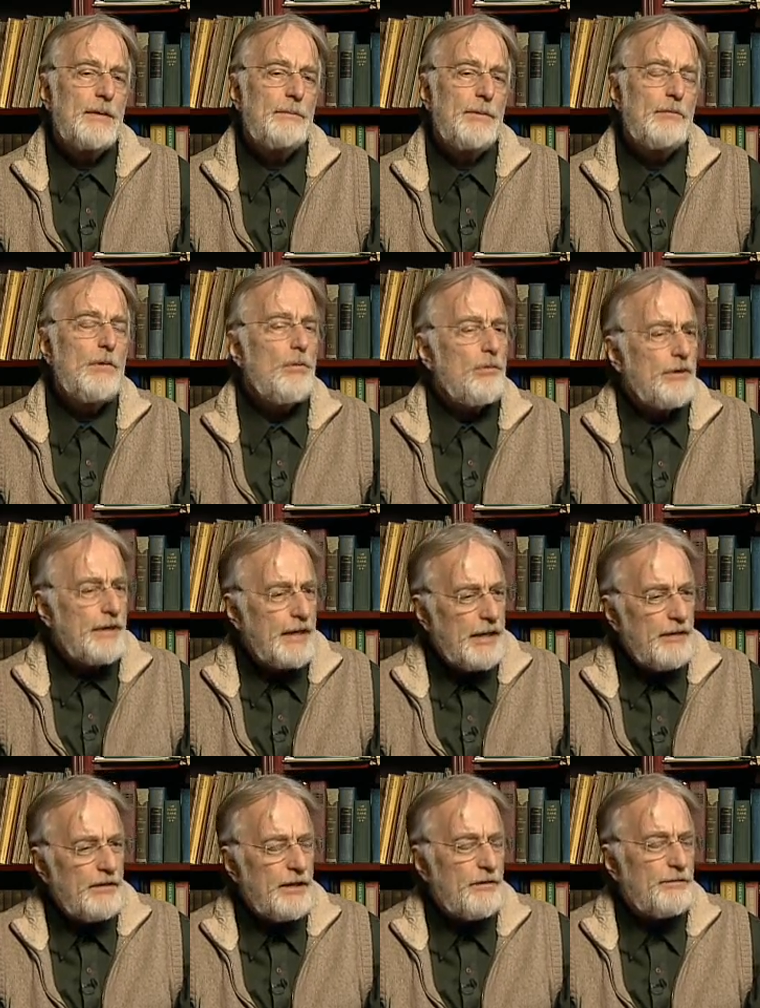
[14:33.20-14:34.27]
But what we're
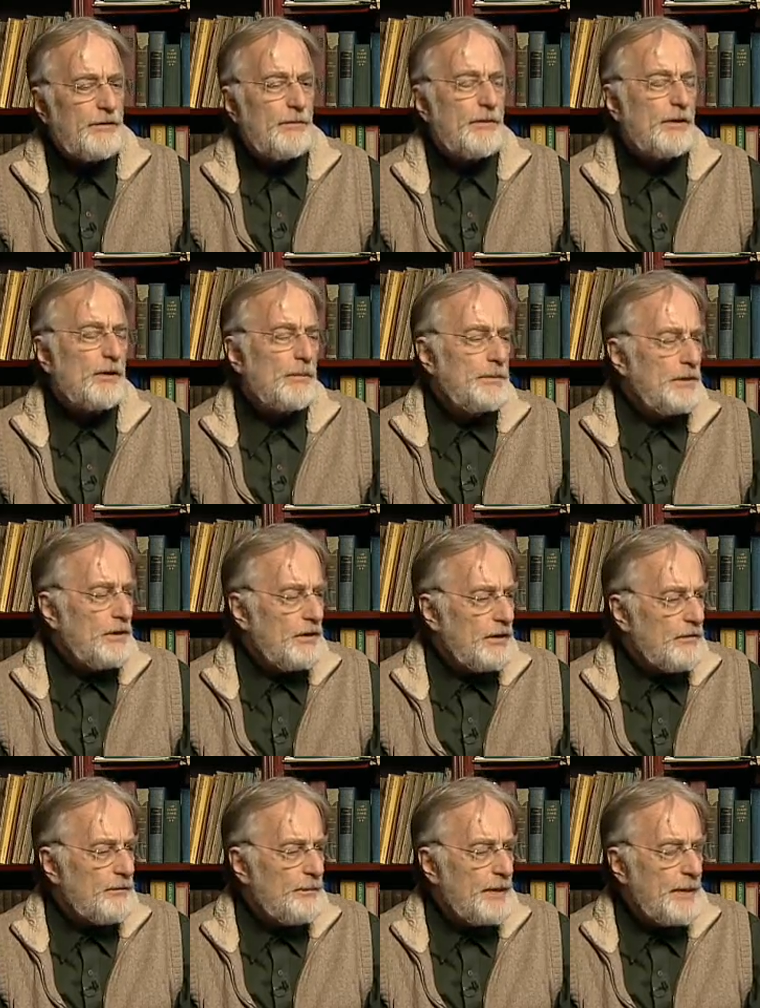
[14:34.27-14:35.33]
hearing from the community
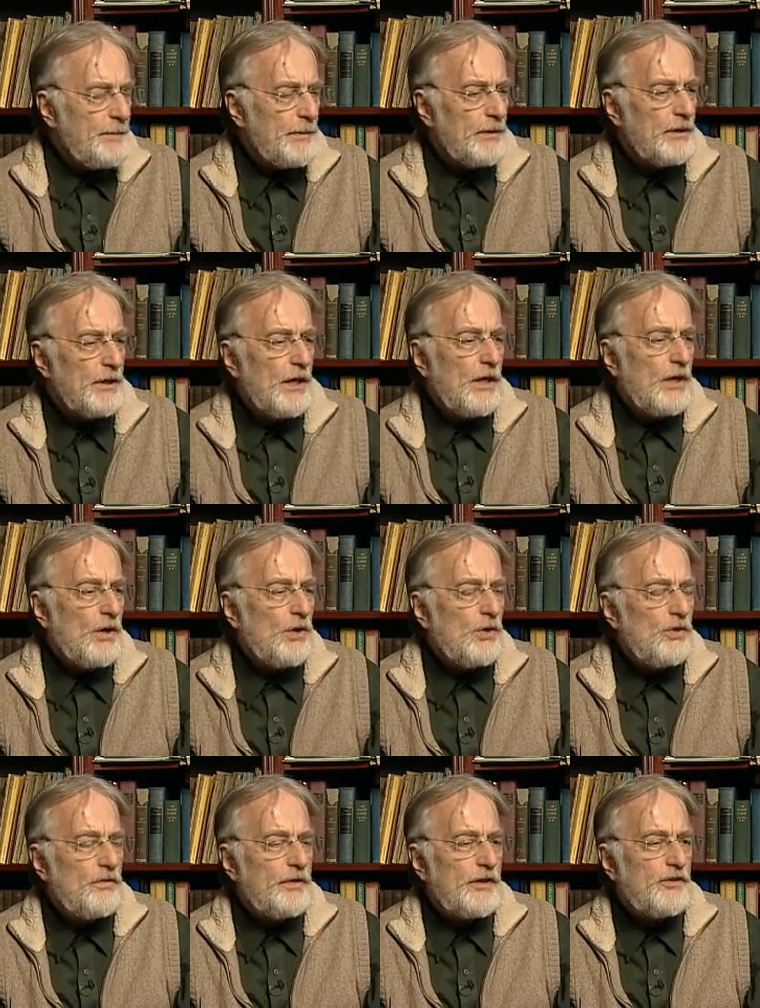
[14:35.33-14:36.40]
of people
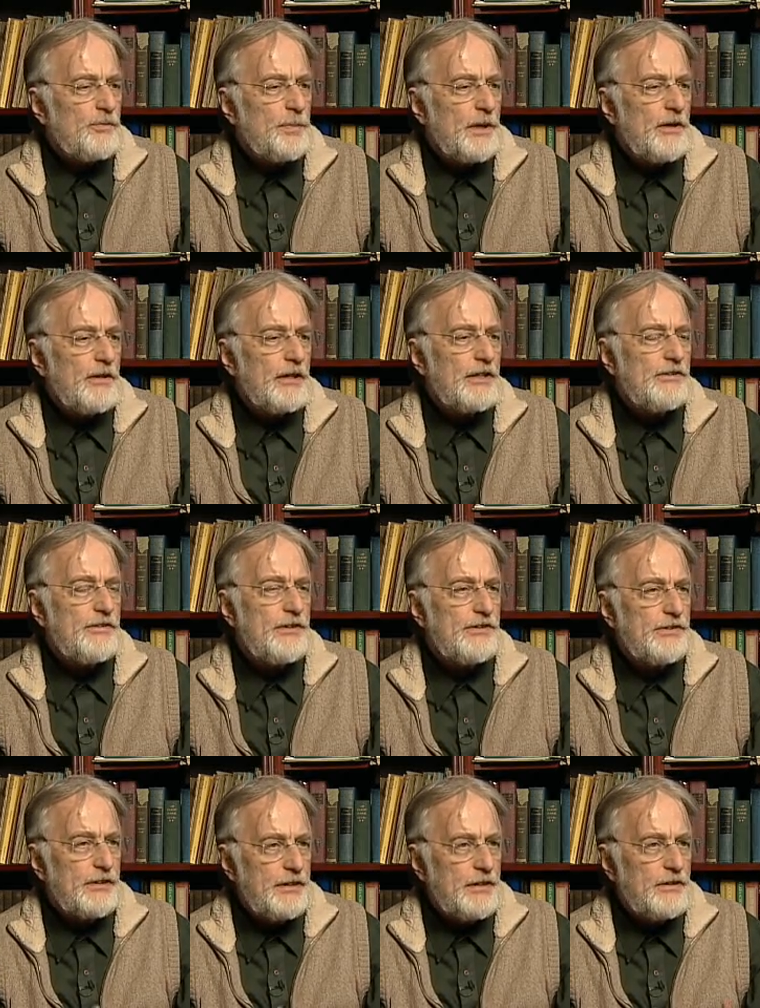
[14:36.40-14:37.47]
who've experienced this
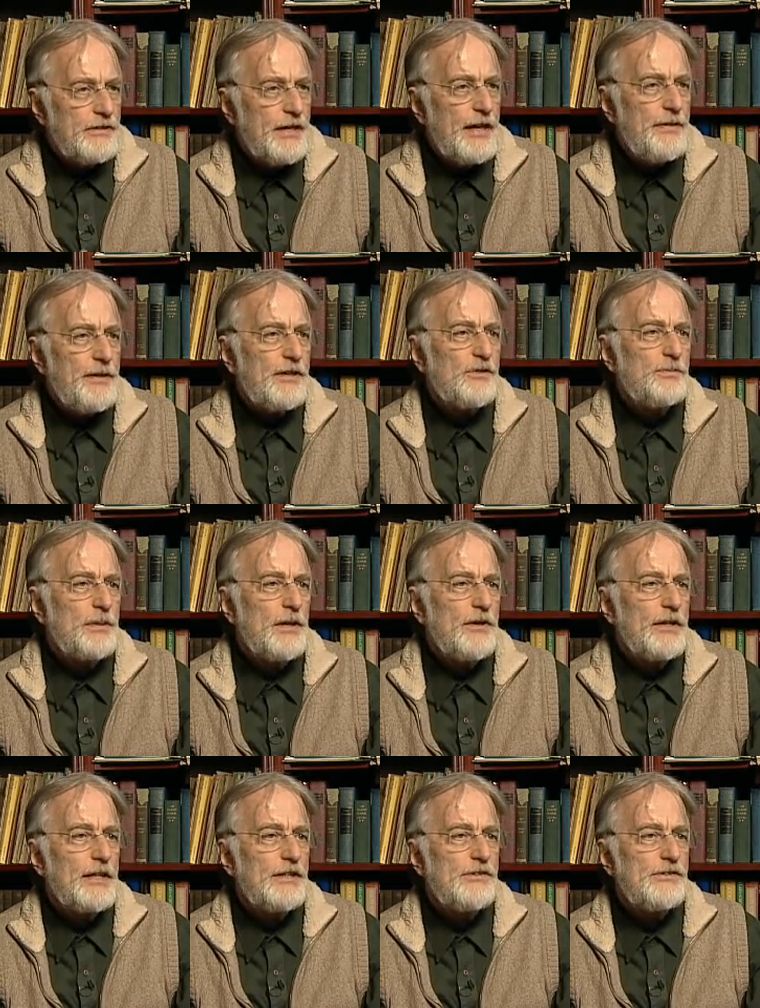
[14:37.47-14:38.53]
near-death
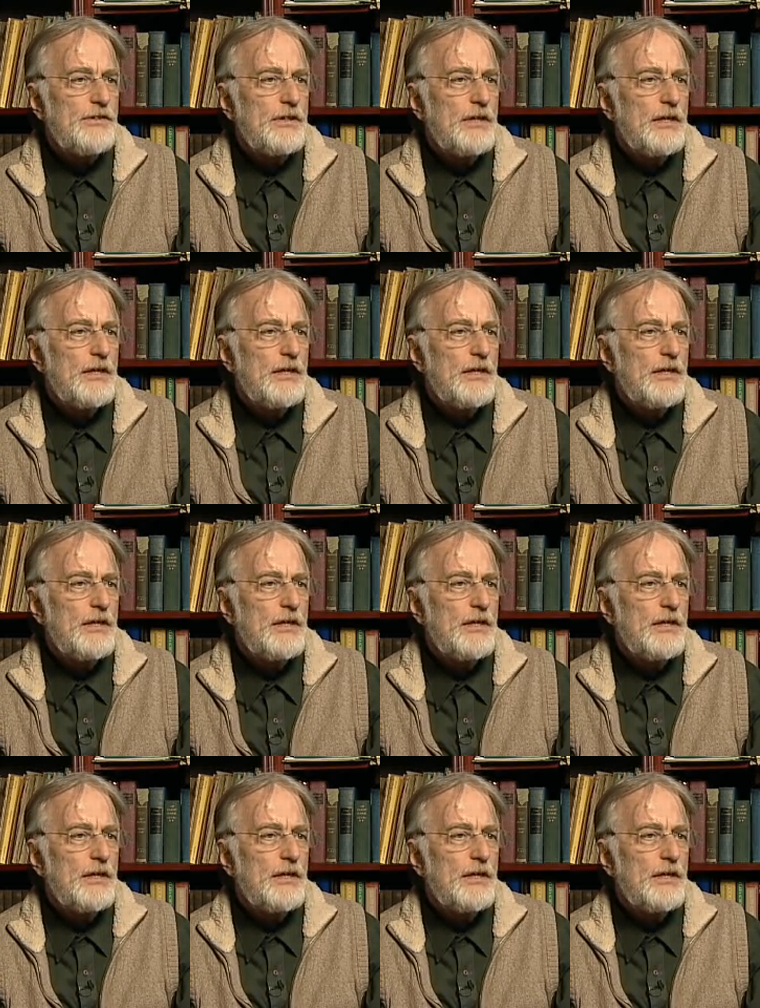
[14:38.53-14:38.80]
experience,